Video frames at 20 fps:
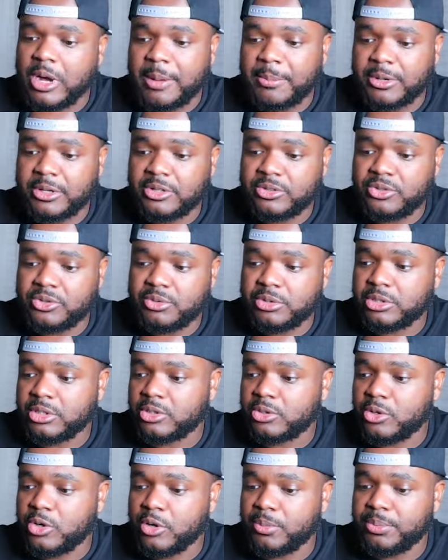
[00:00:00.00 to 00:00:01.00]
what I'm going to do is
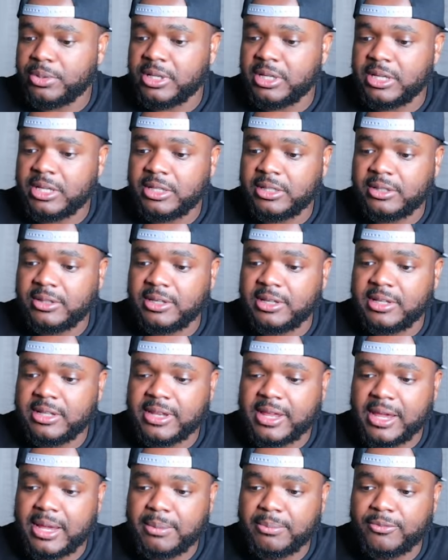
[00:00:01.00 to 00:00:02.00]
just copy the
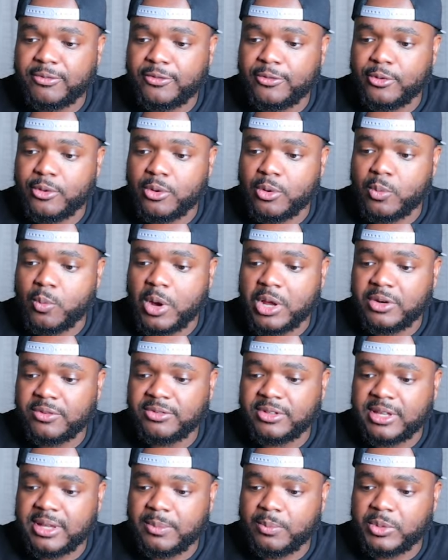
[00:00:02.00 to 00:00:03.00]
name for one
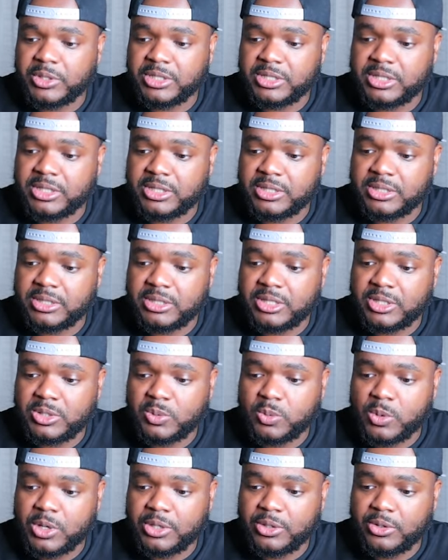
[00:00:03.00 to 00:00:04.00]
of them, which is
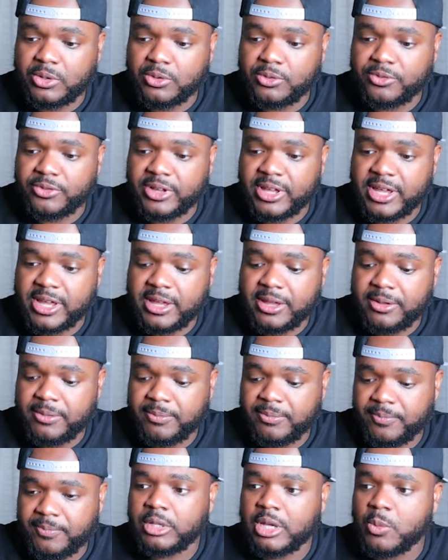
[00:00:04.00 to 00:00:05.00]
this one over here.
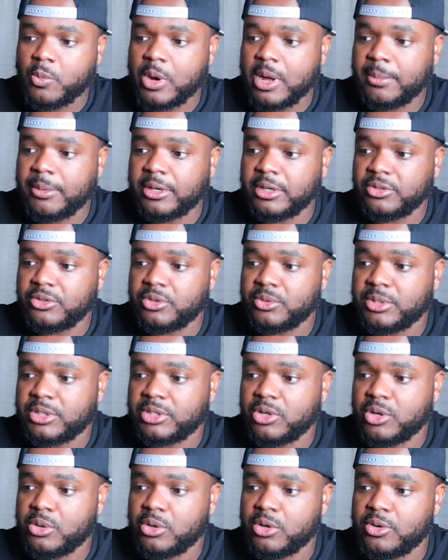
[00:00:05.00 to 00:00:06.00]
Then what I'm going to do is
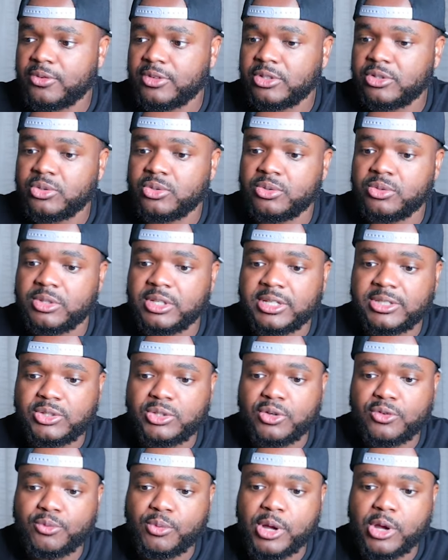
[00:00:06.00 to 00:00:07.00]
go over to this
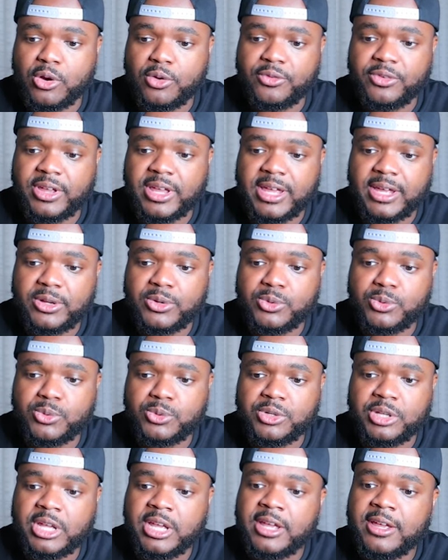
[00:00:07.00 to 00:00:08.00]
software over here
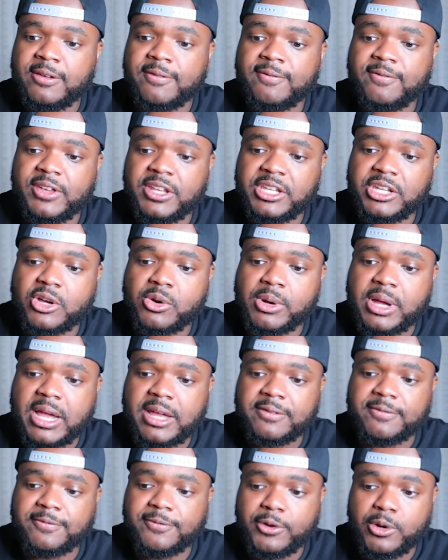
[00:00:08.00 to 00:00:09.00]
called Video
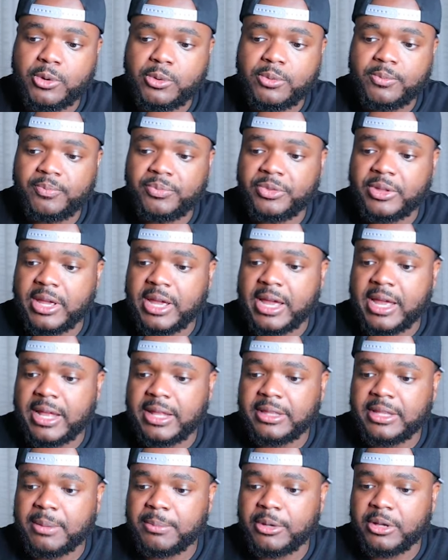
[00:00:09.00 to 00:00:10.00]
Vault
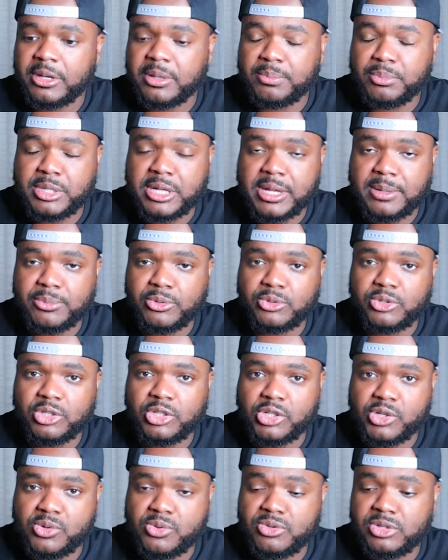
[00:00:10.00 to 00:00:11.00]
and I'm going to be able to
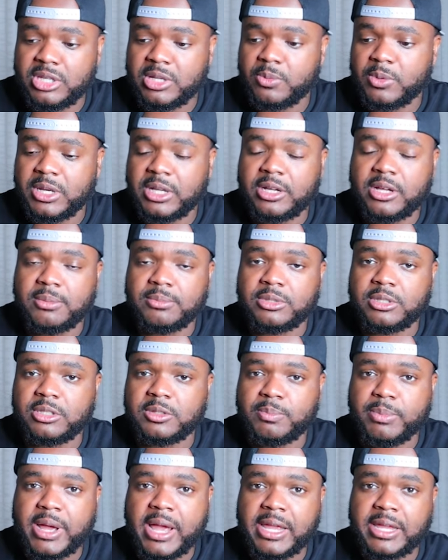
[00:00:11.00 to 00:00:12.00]
use it when it comes to
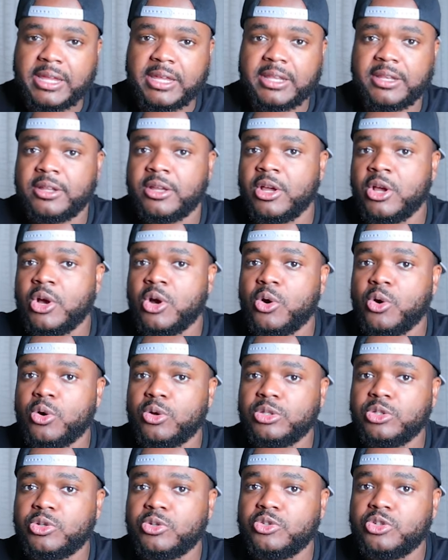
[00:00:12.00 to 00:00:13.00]
spying
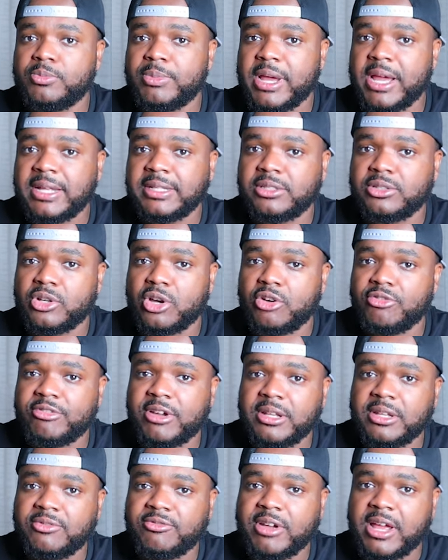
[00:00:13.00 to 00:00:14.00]
on YouTube ads that are
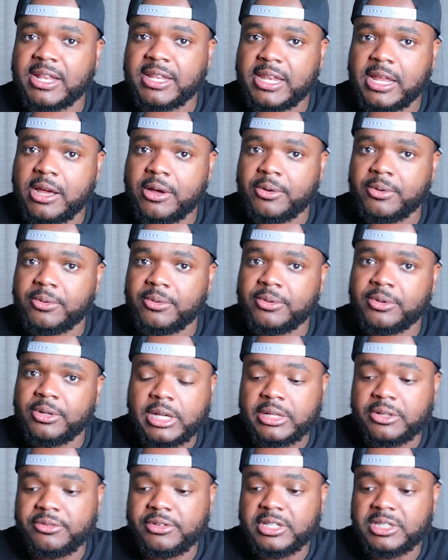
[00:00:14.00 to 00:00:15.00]
running right now.
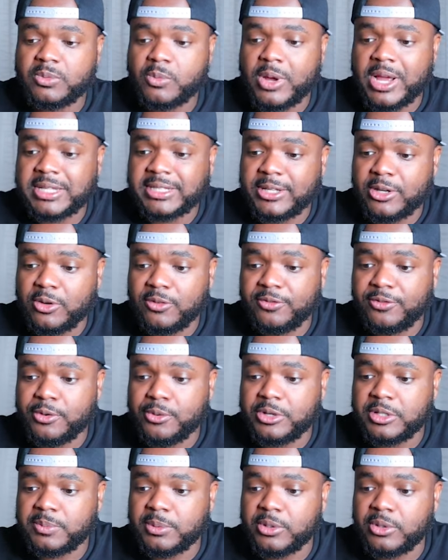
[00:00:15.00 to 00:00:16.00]
And the reason why it's
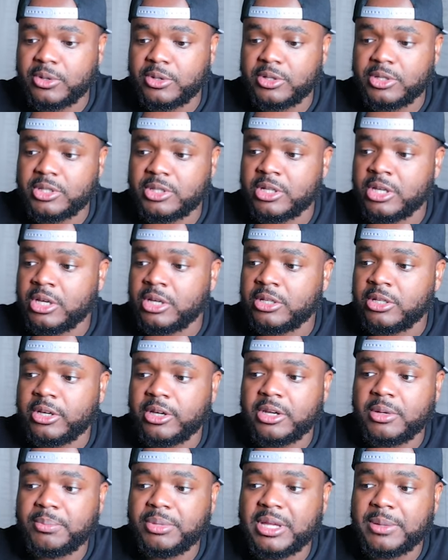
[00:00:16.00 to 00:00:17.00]
helpful is because you're
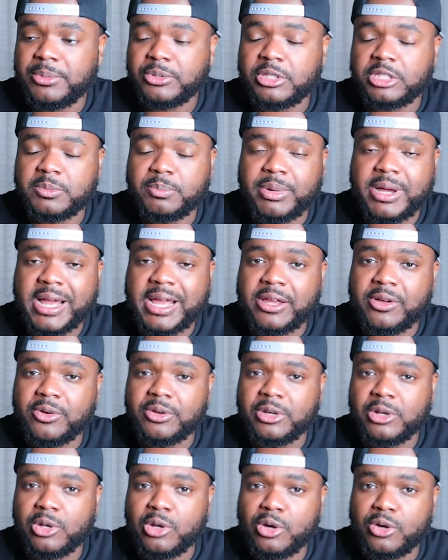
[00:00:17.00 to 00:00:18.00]
going to be able to spy
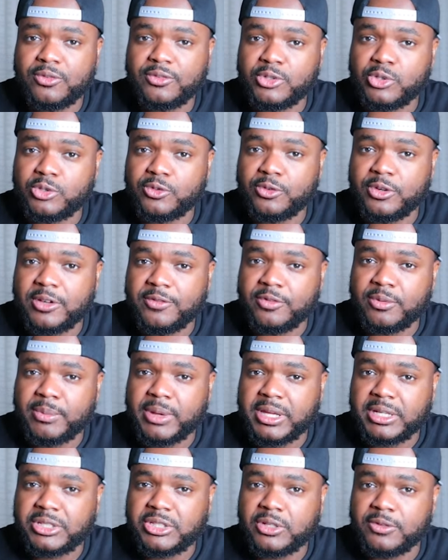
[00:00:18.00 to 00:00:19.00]
on a lot of useful
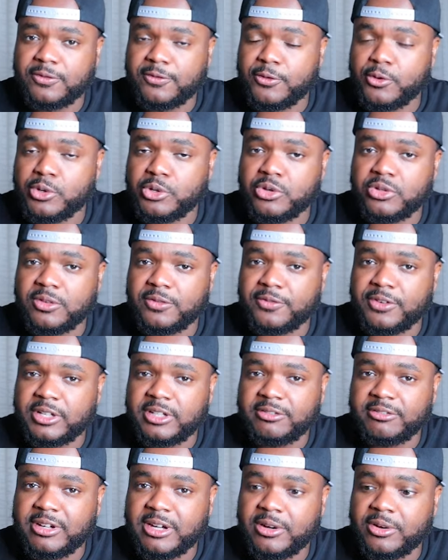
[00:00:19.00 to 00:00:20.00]
information for you to
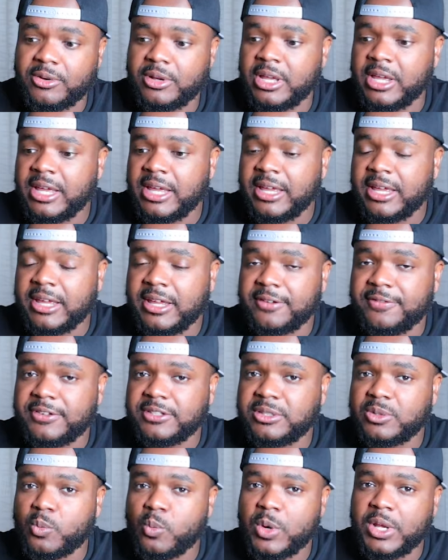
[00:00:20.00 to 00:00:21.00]
figure out if
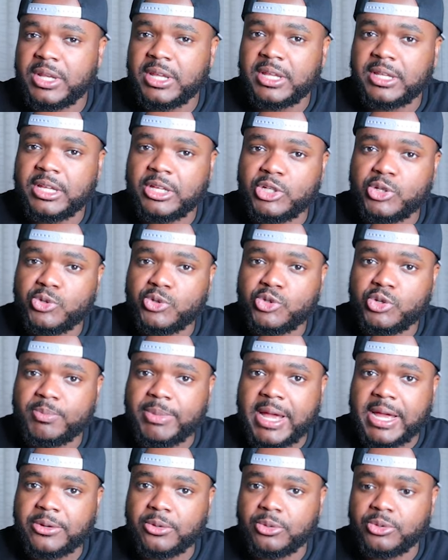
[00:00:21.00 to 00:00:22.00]
it's a winning YouTube
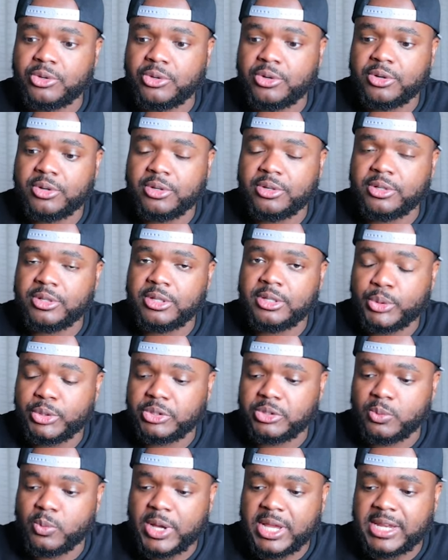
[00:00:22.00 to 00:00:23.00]
ad or not.
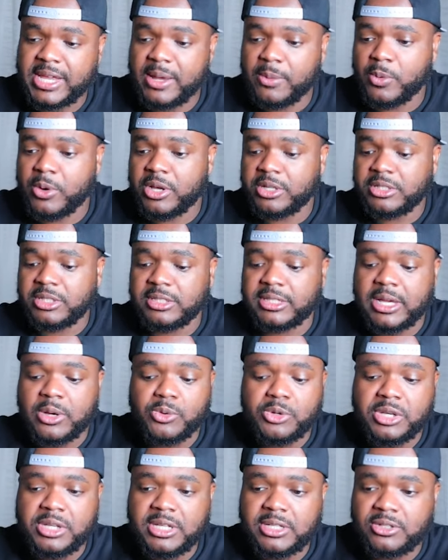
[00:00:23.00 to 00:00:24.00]
Because the way that it works is that
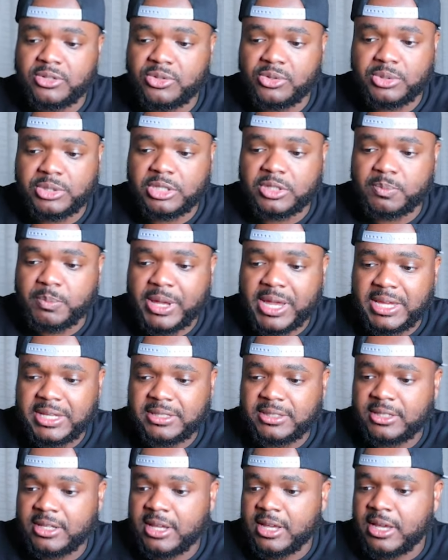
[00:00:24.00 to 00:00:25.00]
all you need to do is just
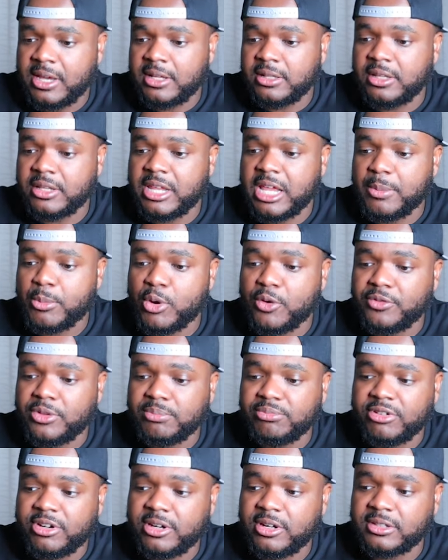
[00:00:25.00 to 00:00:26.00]
paste the name of the
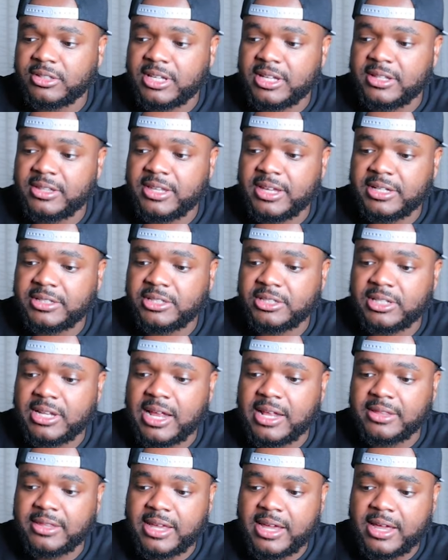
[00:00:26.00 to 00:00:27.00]
product in there just
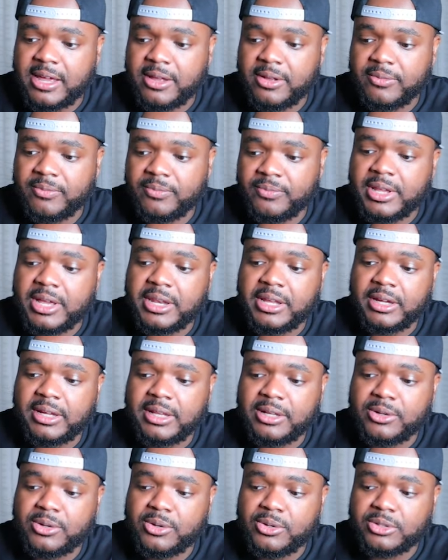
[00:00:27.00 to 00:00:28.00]
like that and then
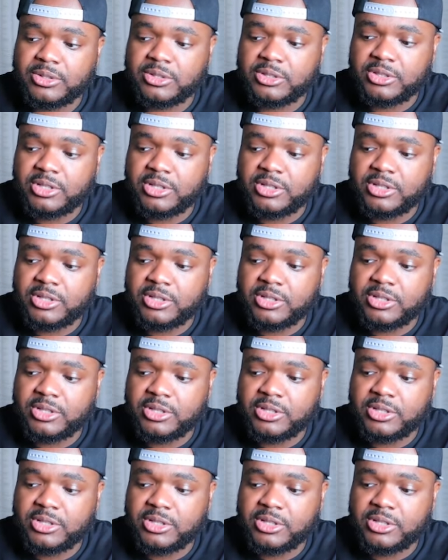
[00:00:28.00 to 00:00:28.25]
click on